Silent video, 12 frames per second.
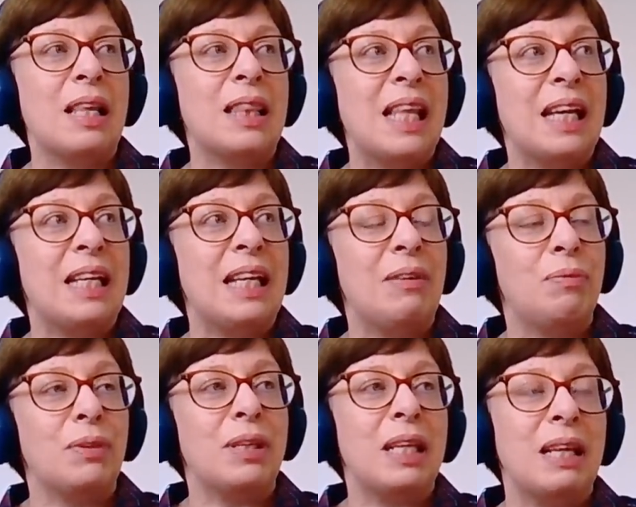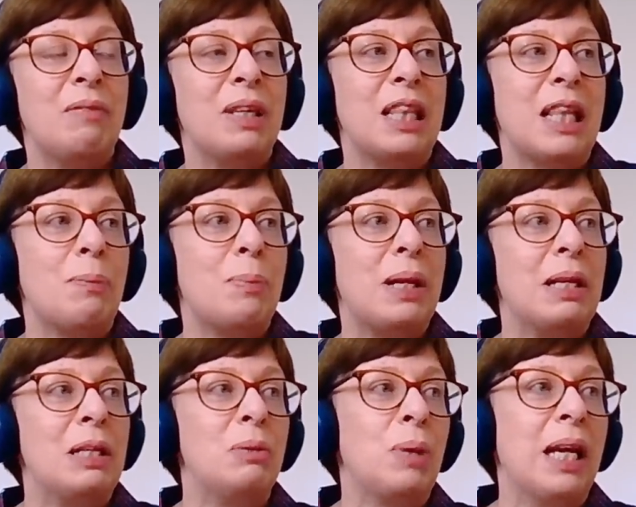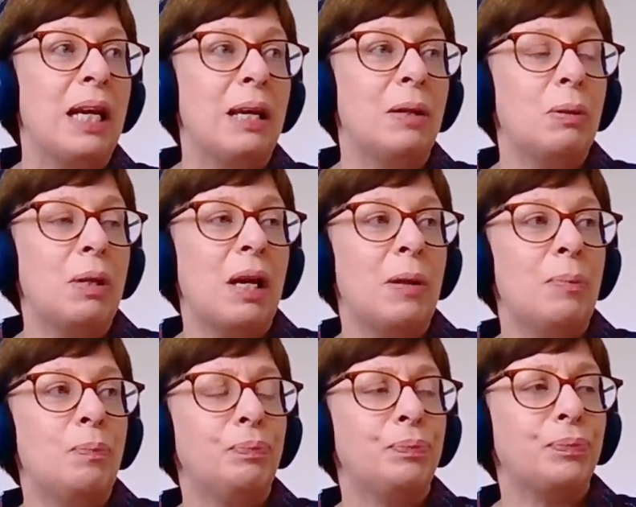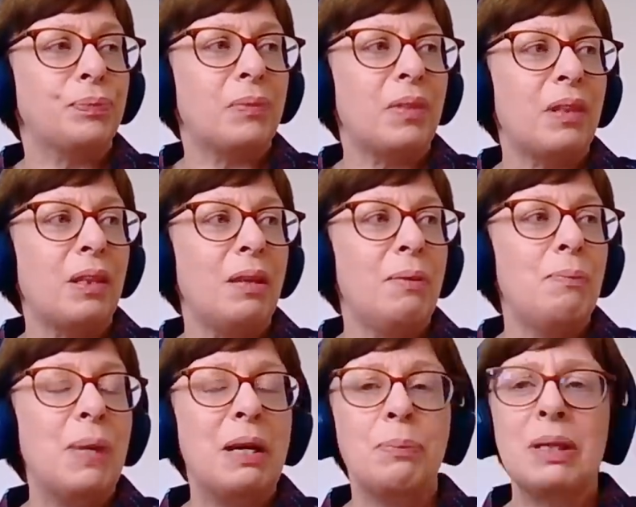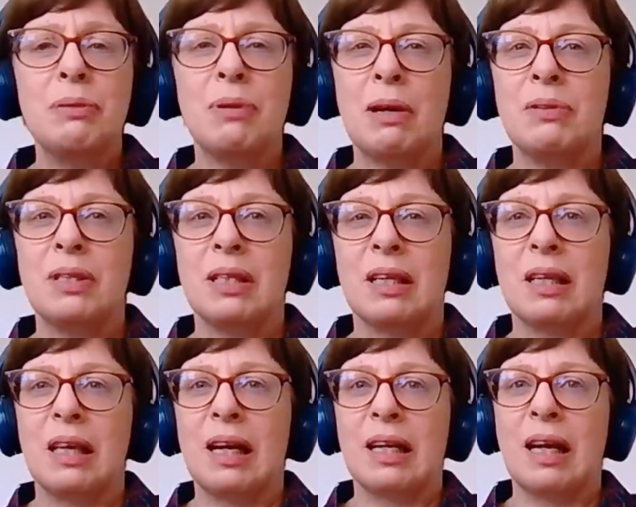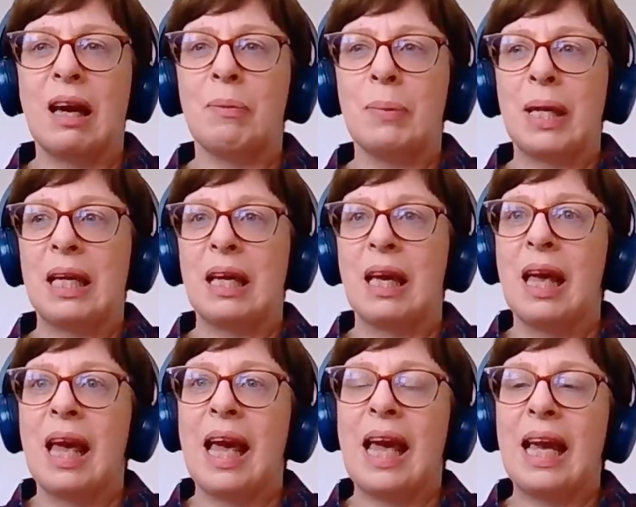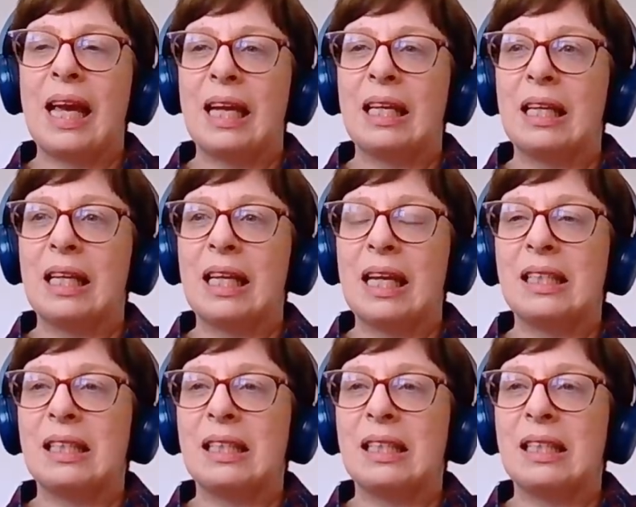then even in that period where male midwives are coming in,